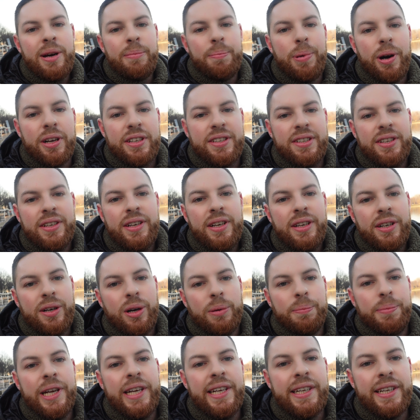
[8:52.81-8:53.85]
but
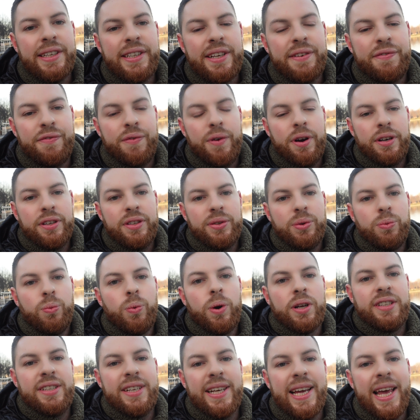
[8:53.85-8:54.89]
completely different
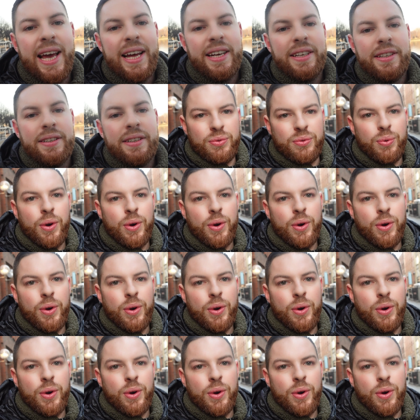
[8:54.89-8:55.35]
once again.